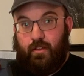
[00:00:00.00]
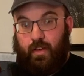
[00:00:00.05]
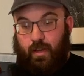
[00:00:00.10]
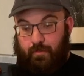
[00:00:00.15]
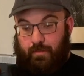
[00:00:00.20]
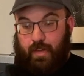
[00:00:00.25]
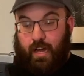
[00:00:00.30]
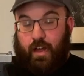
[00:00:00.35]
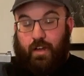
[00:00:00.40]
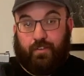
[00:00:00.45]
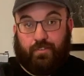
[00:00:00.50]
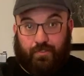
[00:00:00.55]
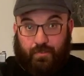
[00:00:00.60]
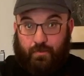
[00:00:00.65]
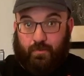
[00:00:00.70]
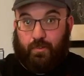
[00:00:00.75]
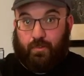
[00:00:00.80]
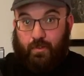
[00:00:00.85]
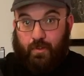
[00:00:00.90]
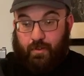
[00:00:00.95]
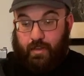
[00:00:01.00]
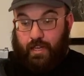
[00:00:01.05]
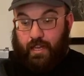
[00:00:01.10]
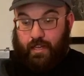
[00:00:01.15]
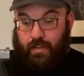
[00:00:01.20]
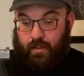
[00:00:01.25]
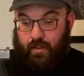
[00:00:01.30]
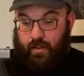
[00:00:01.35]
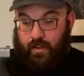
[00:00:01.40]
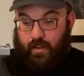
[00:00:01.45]
I'm kind of sort of loading a
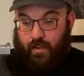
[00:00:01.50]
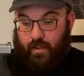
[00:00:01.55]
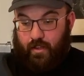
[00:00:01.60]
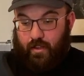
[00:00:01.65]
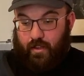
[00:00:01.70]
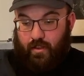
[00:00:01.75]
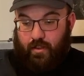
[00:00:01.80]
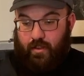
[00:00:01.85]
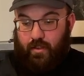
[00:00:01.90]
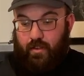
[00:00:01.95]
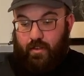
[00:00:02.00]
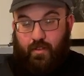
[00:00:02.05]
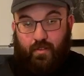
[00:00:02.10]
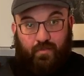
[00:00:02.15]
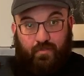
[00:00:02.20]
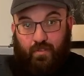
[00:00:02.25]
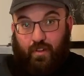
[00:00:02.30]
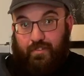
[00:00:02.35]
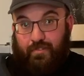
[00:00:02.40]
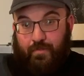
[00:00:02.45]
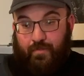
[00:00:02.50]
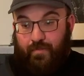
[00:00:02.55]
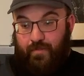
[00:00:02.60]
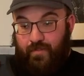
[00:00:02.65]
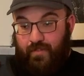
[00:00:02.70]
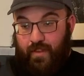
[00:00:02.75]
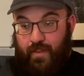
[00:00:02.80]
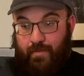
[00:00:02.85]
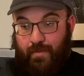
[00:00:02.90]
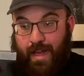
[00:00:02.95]
gun. Flush
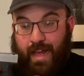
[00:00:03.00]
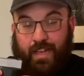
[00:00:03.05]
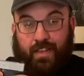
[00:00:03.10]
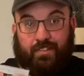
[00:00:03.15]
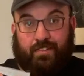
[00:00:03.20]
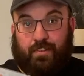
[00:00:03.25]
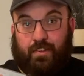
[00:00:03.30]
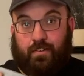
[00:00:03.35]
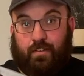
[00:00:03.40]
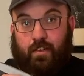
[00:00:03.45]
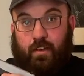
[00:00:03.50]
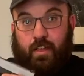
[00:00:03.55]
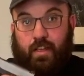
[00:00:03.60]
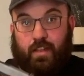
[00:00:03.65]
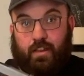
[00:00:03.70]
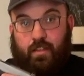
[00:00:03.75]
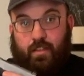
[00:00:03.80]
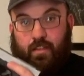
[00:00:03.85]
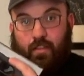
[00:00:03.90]
fit magazine, right?